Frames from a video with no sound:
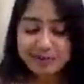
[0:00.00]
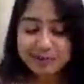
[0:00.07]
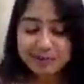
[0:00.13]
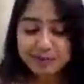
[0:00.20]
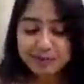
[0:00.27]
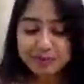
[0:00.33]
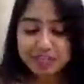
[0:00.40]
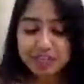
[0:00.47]
Hi
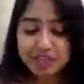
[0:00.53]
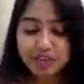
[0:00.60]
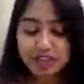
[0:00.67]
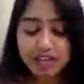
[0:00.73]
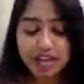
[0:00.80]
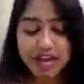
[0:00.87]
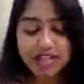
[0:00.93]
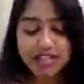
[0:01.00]
Suki,
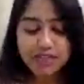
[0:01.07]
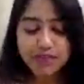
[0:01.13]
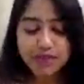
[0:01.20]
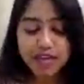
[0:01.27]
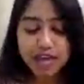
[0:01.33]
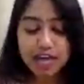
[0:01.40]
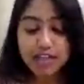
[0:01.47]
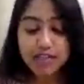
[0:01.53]
I write
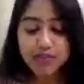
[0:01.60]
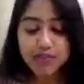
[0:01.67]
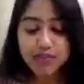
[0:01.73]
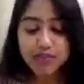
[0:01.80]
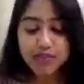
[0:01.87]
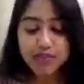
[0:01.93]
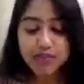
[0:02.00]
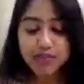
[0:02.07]

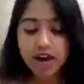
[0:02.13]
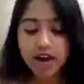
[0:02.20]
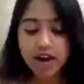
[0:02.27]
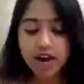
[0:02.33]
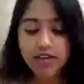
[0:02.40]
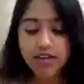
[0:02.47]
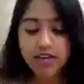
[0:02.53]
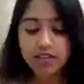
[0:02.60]
with short
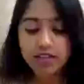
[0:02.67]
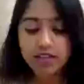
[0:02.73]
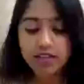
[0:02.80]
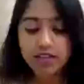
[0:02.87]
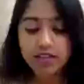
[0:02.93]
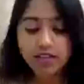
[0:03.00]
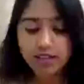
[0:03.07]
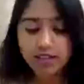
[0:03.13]
stories or
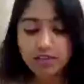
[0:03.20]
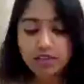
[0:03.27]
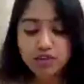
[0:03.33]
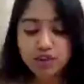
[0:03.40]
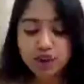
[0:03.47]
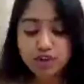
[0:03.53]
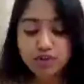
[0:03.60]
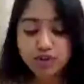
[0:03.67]
poems,
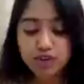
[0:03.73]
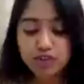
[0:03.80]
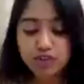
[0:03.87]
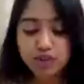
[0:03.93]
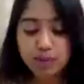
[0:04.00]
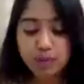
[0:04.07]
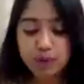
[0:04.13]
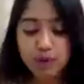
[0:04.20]

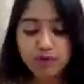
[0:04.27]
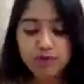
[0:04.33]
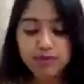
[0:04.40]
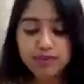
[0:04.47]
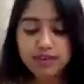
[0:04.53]
etc.